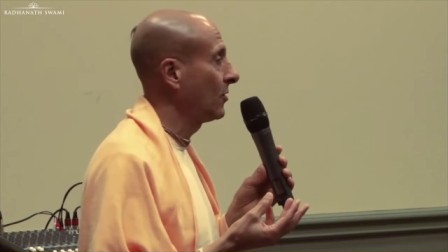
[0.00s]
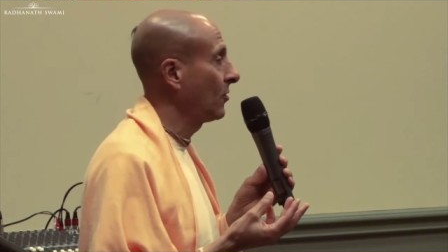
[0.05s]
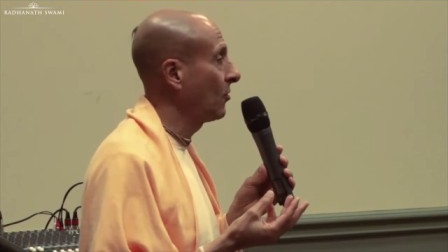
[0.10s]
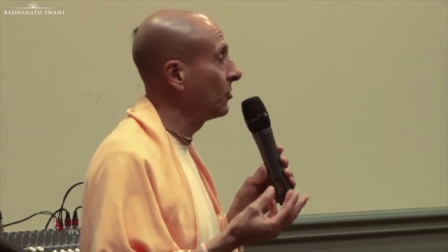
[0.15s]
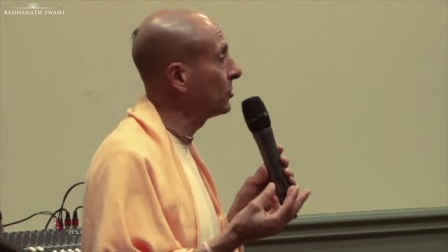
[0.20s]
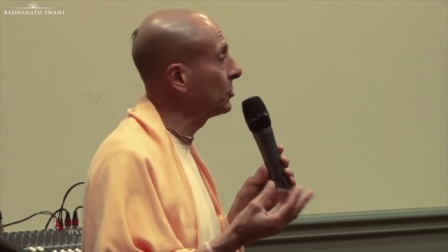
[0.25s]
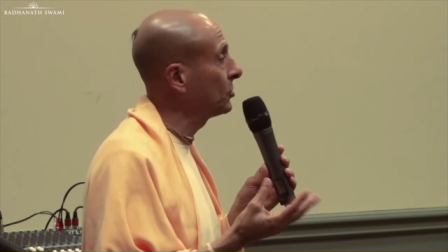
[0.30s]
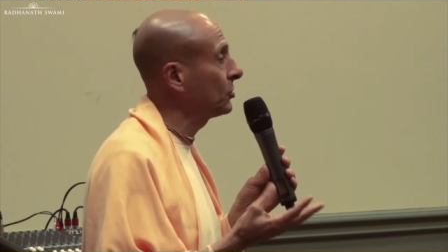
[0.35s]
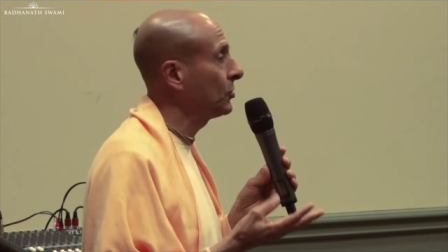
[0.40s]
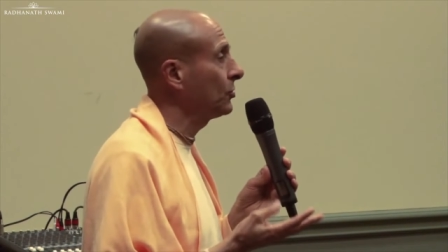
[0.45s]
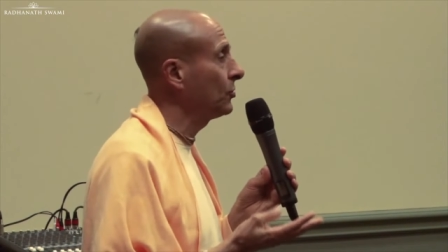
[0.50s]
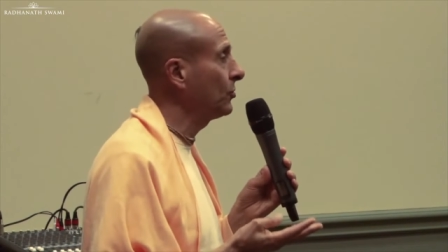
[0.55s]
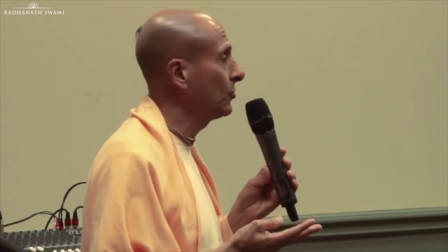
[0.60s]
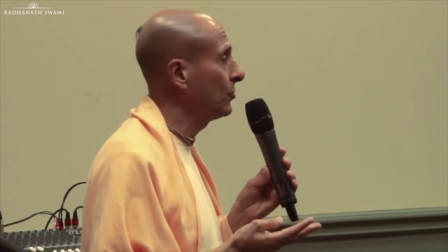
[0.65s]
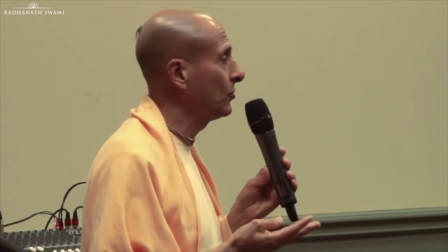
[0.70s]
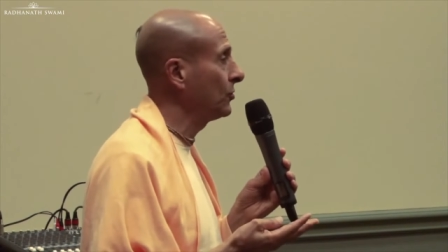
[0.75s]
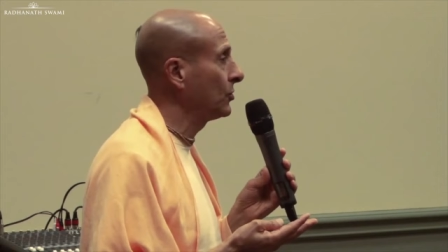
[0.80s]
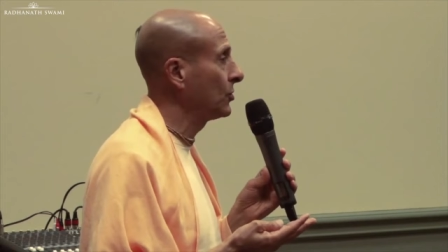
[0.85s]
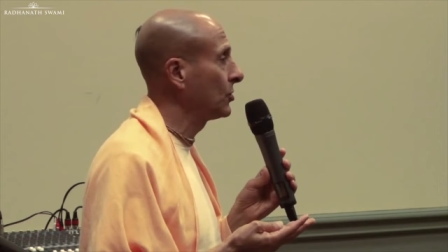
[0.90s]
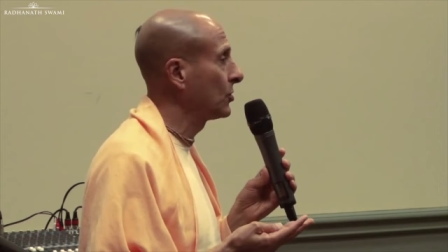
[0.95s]
or
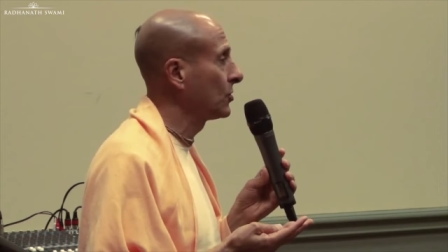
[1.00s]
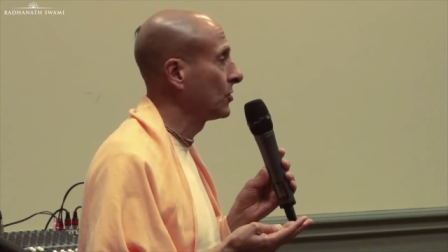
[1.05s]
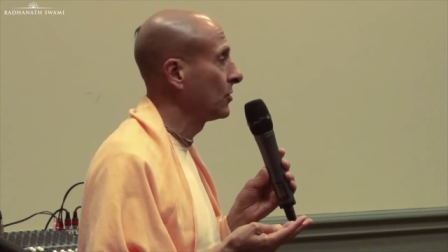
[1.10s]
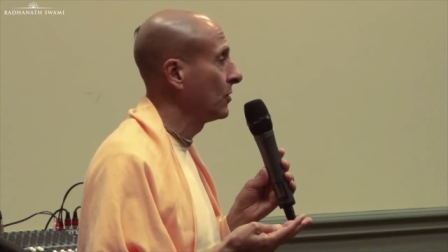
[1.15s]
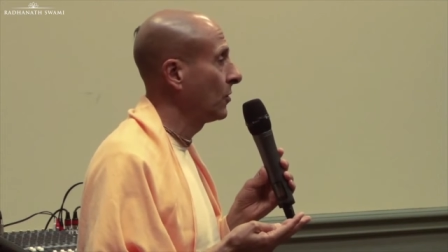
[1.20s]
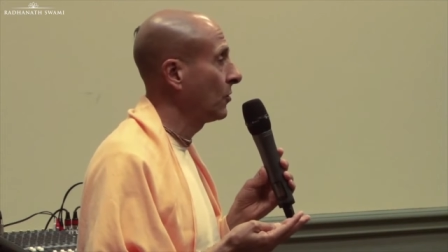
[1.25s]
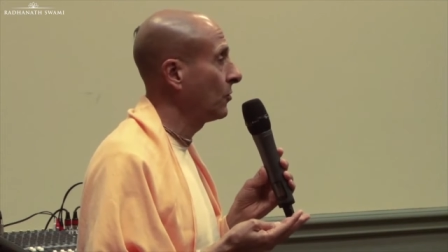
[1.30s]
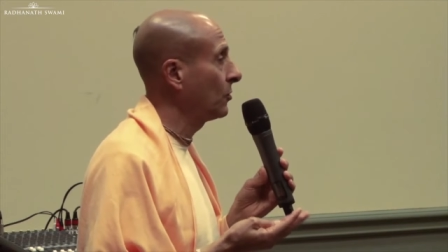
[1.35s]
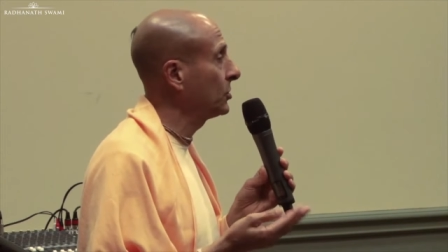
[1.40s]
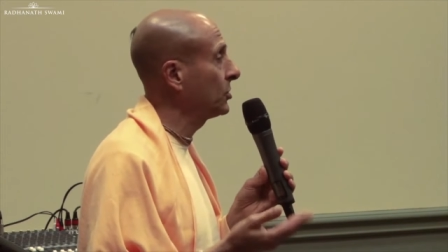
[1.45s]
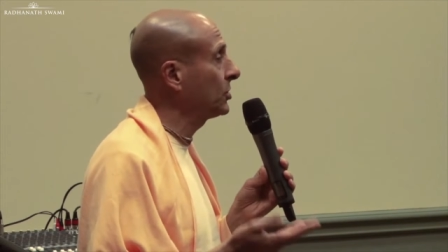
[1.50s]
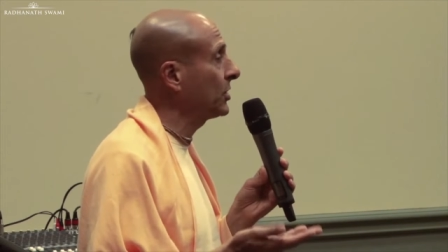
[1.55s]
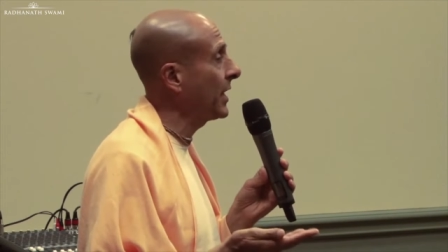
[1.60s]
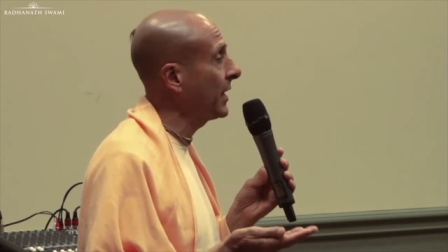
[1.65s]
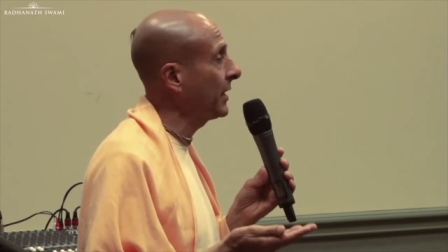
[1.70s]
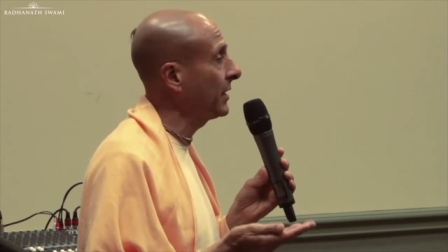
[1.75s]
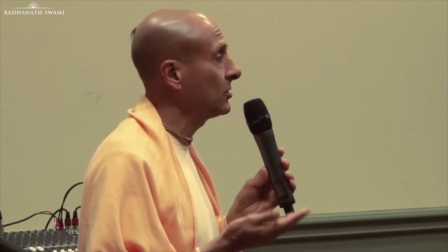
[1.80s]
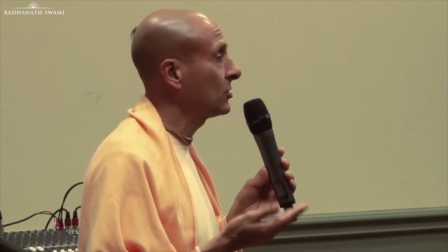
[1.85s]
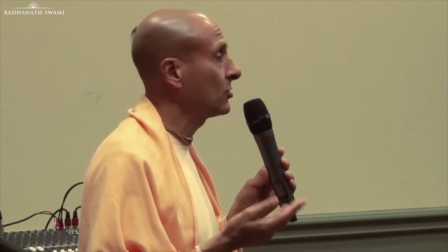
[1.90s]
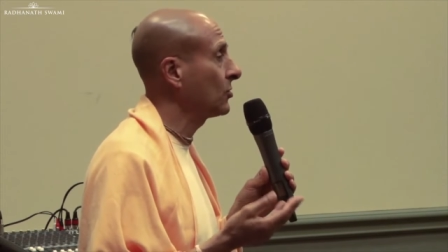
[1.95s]
Jews or
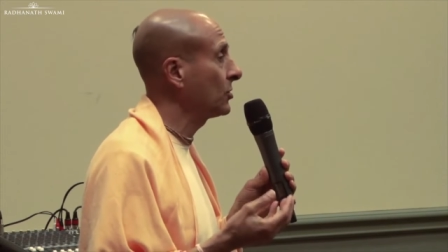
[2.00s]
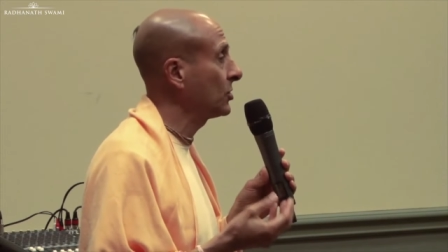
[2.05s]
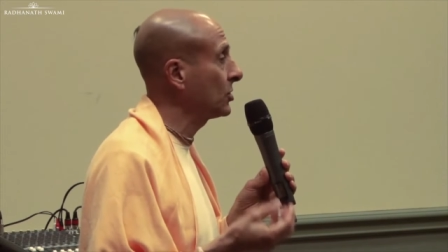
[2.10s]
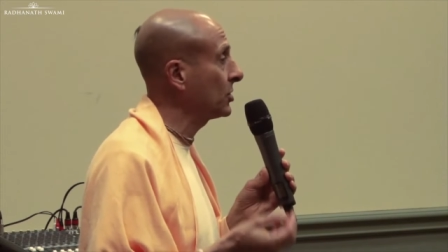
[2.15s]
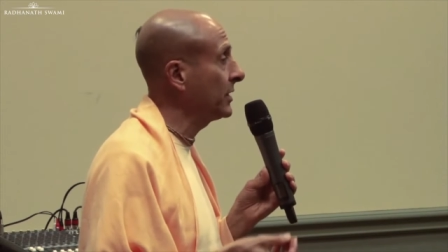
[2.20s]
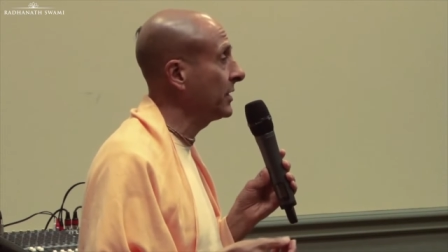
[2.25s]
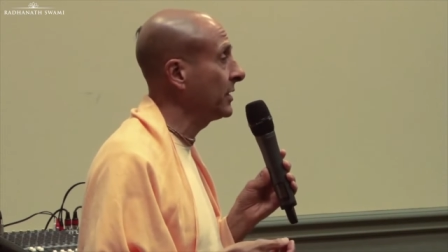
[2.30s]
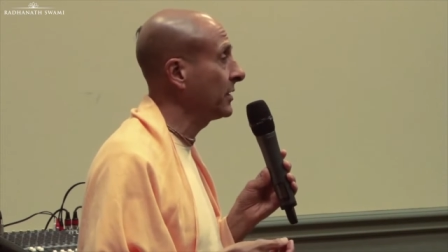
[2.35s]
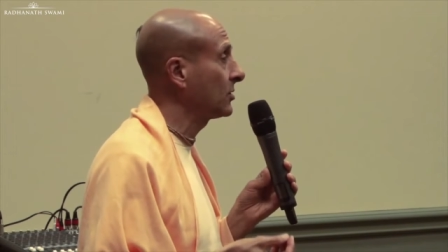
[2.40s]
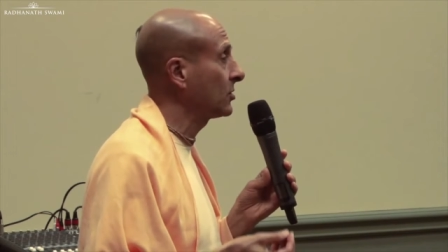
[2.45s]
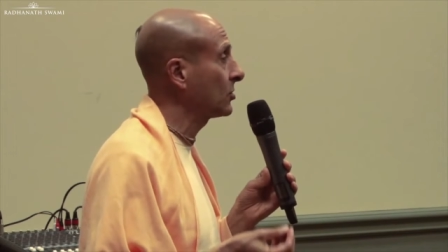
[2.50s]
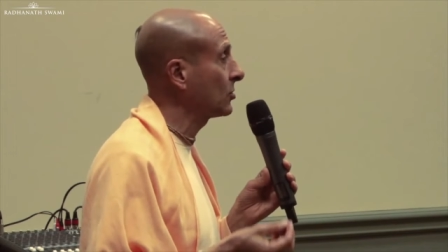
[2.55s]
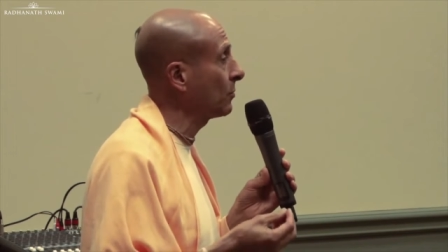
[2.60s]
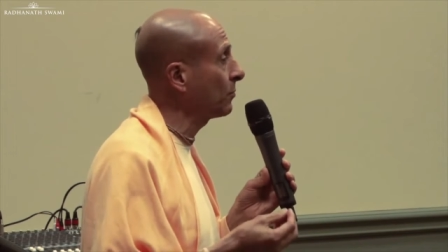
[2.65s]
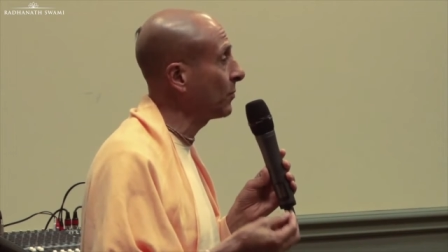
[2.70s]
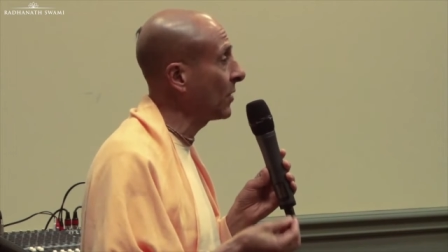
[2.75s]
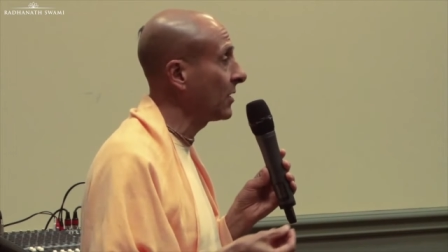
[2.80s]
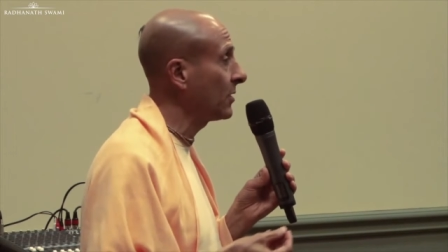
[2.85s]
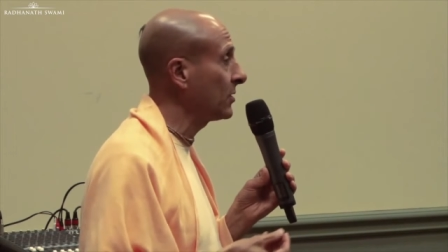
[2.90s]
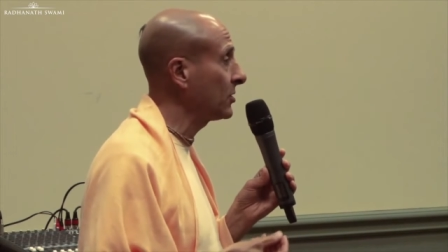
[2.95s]
Jains or Sikhs
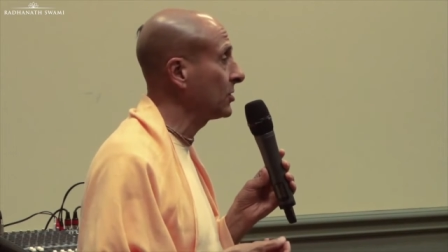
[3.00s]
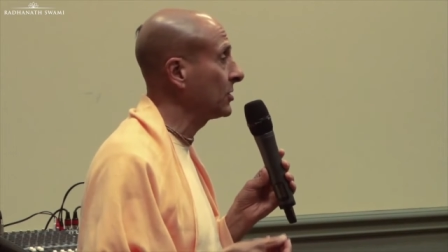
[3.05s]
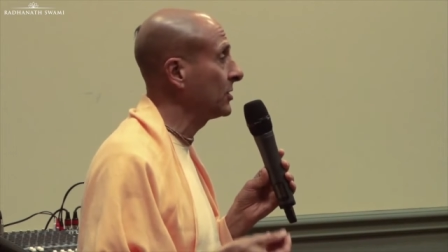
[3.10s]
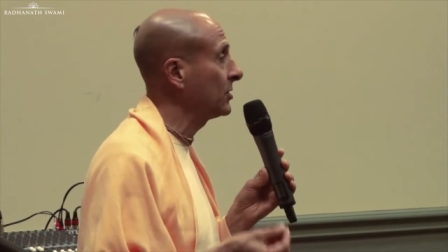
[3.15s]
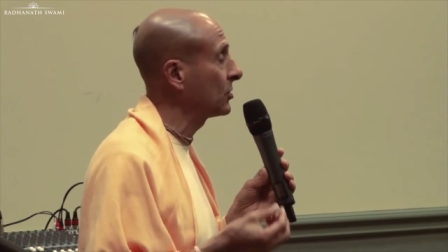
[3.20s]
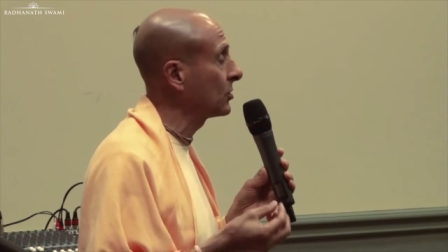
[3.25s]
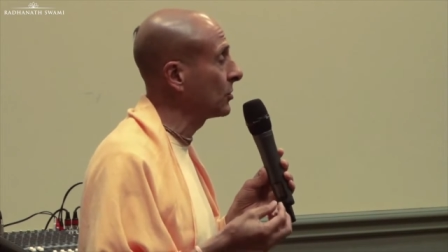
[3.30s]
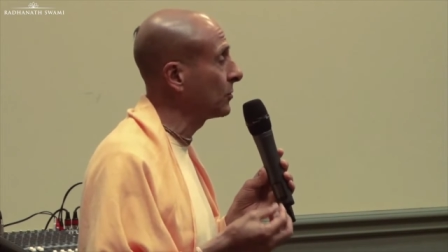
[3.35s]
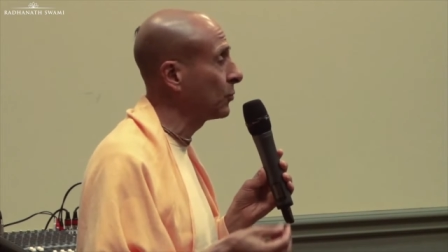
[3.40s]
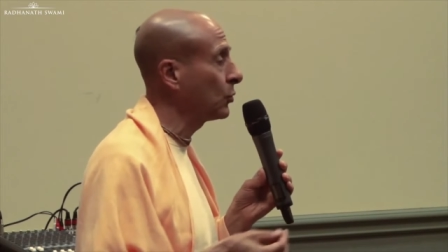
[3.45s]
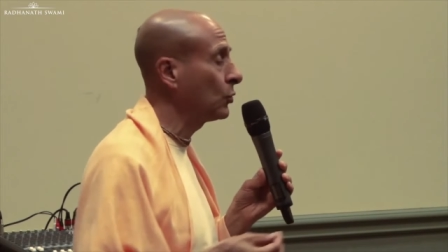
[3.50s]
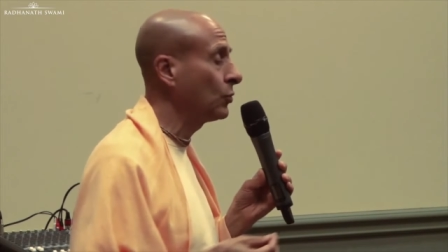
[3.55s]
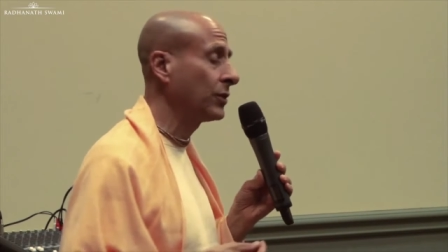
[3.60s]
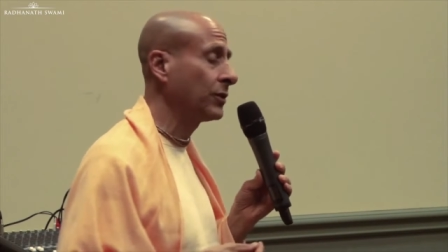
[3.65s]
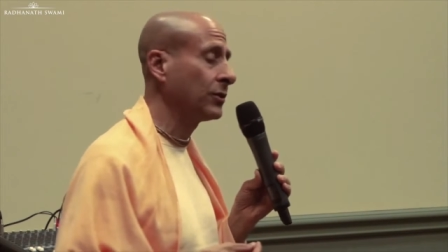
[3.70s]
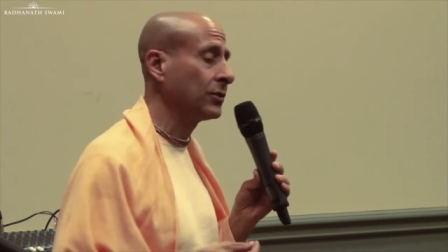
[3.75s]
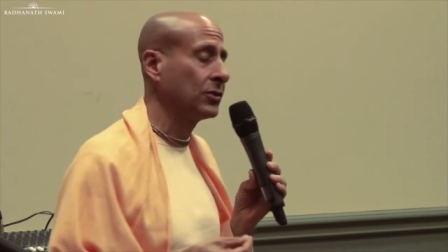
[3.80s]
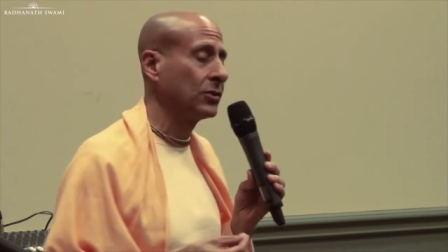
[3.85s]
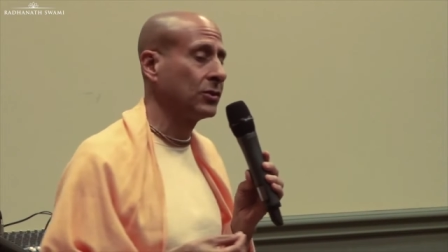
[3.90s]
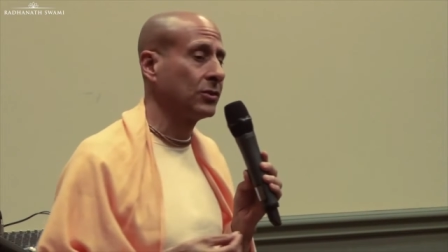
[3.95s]
or Parsis or
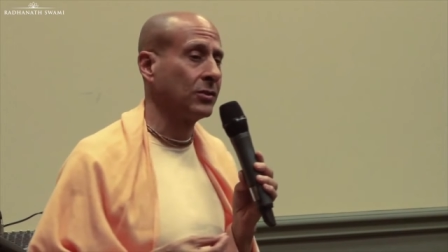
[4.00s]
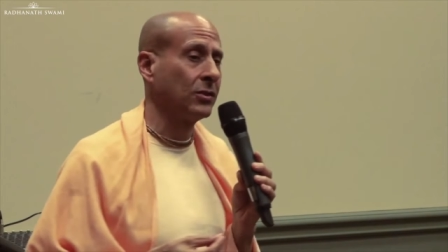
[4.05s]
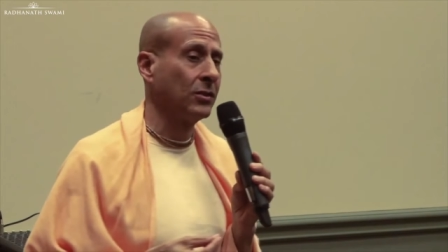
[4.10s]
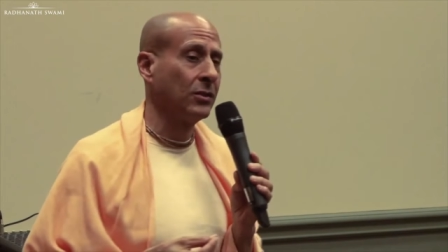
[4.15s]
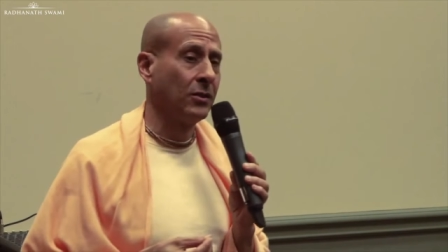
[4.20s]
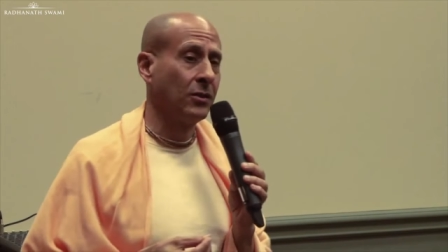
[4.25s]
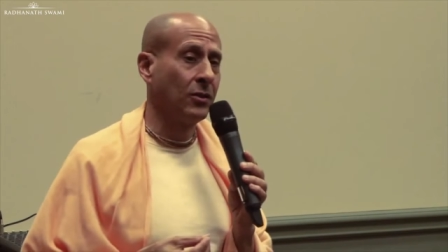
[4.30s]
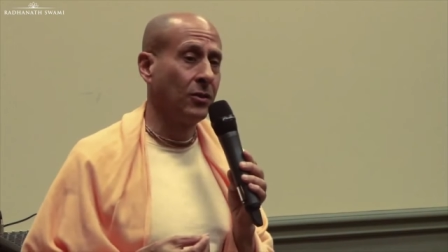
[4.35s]
Buddhists